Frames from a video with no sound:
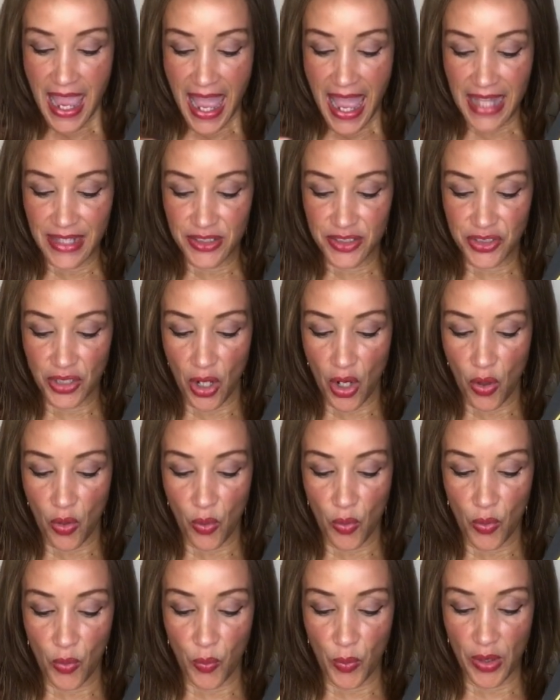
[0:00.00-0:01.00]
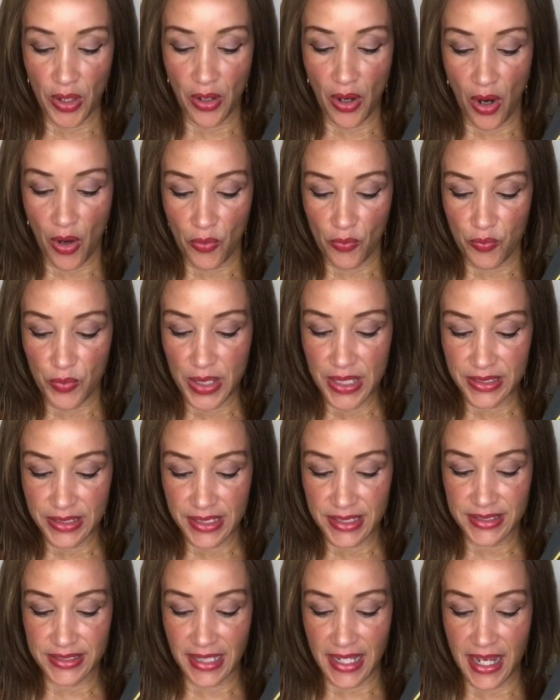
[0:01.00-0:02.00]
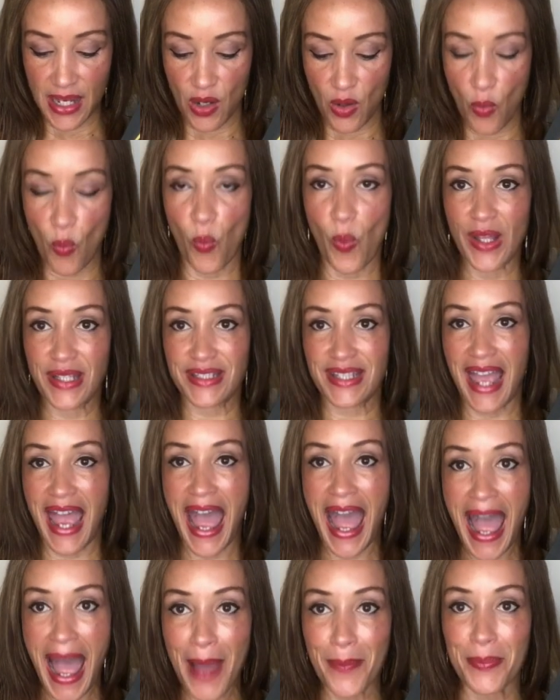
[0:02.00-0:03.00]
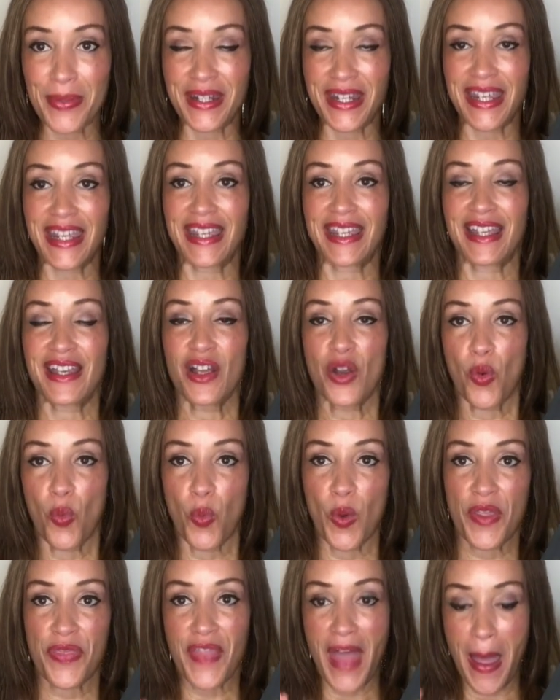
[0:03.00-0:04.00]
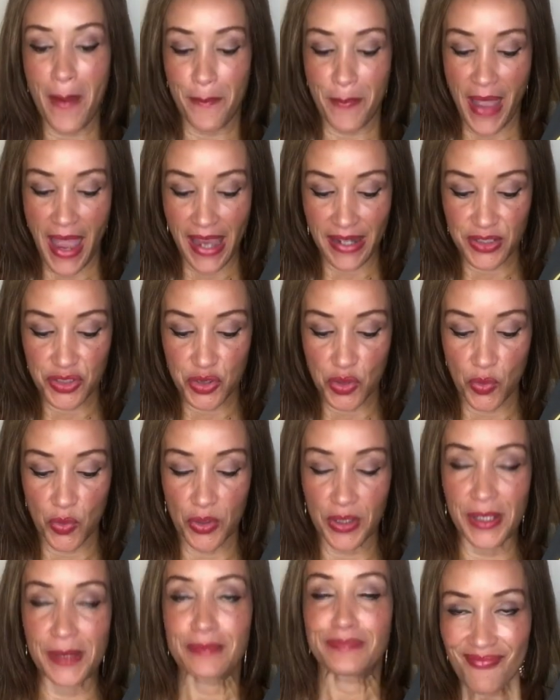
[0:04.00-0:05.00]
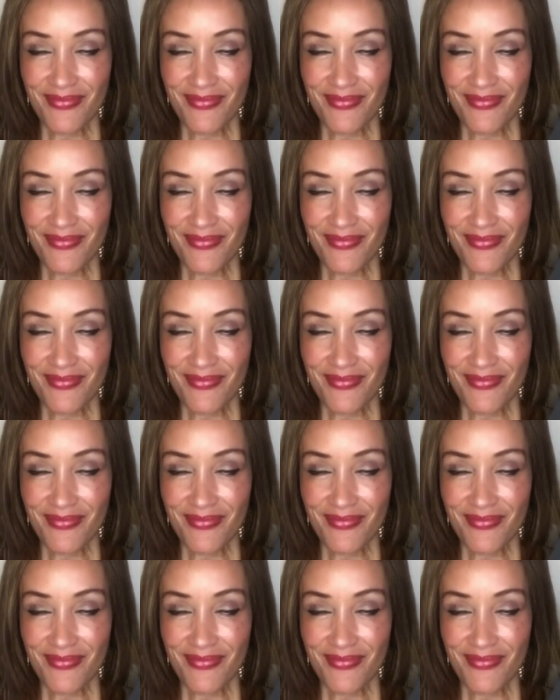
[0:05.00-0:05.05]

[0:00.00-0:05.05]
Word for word: And so we are really seeing what's happening with that backstory